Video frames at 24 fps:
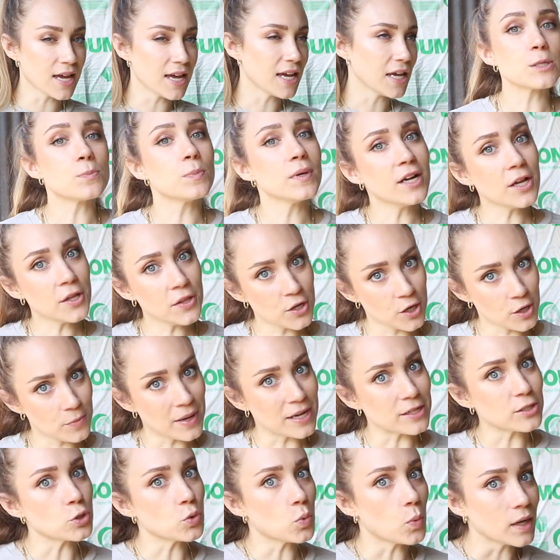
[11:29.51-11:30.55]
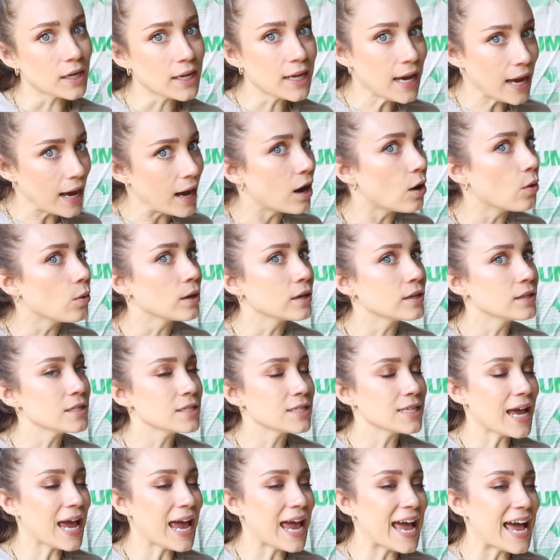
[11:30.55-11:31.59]
It's been on there about twenty
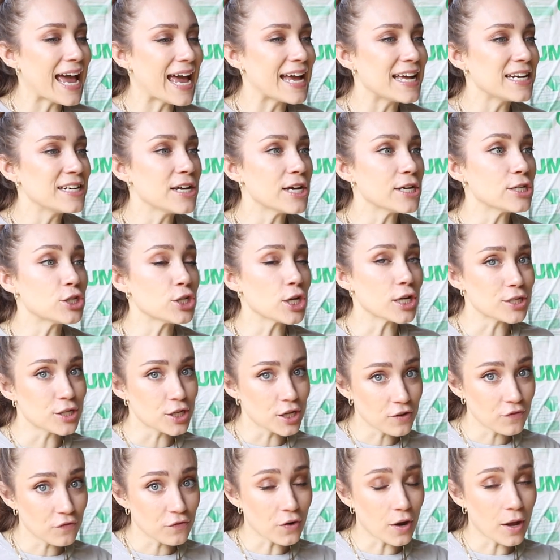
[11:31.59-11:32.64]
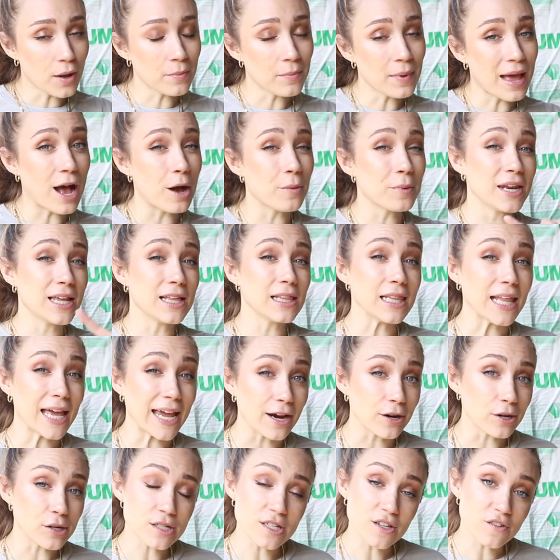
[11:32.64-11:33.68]
hours, and judging from how many
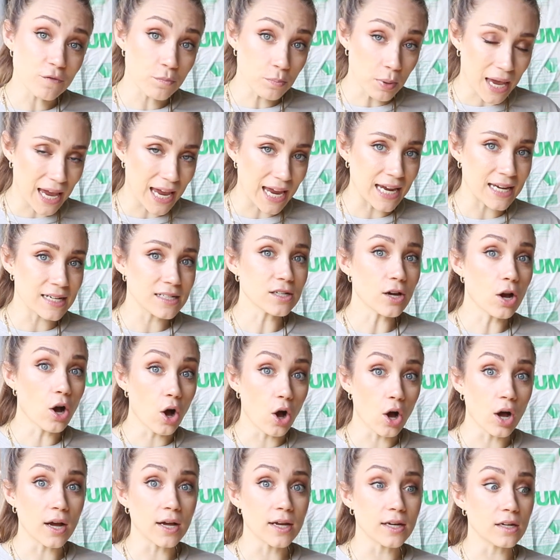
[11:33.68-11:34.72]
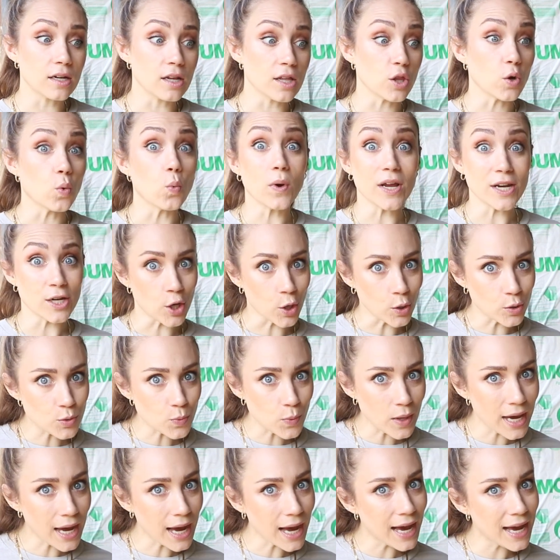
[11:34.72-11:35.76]
layers of paint on the windows
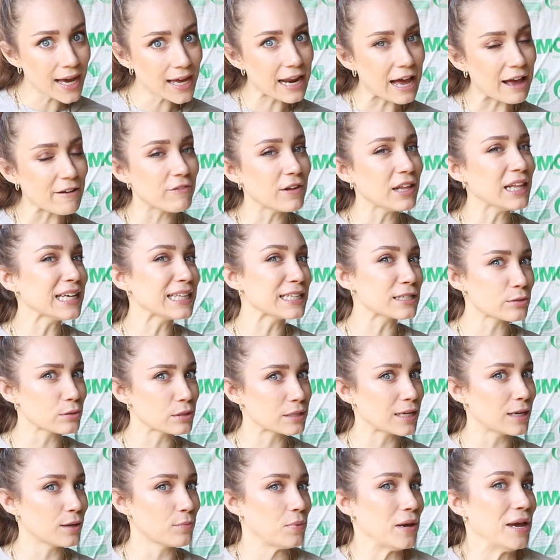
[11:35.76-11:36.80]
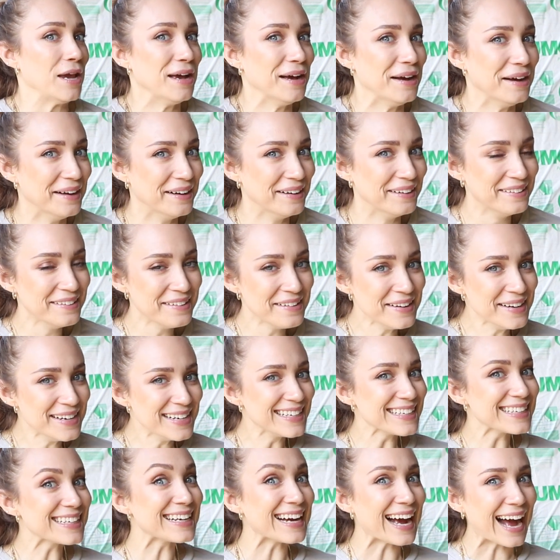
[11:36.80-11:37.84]
we had, I felt like this was gonna be
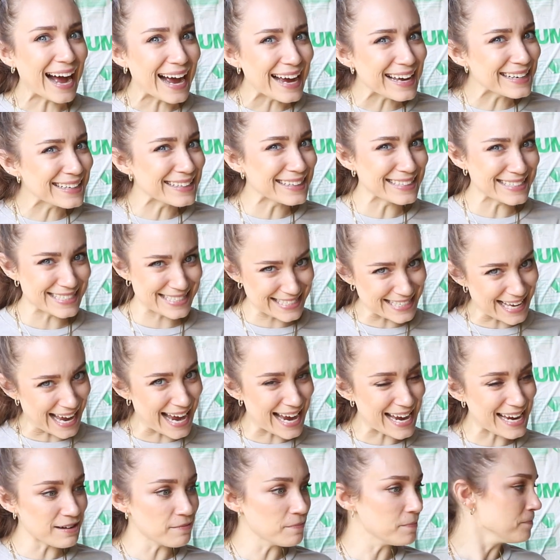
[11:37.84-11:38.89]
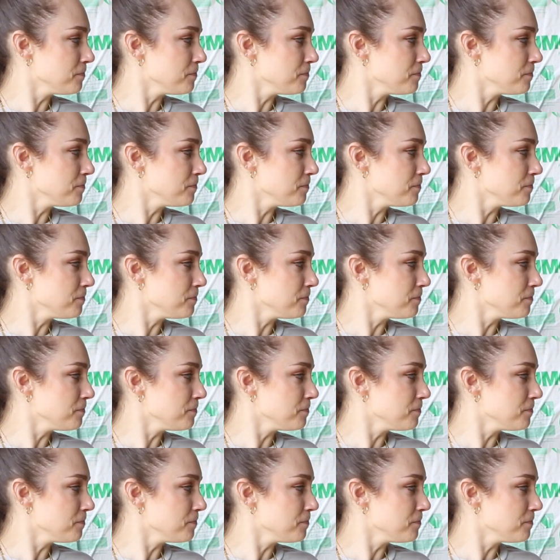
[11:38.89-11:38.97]
kind of the same.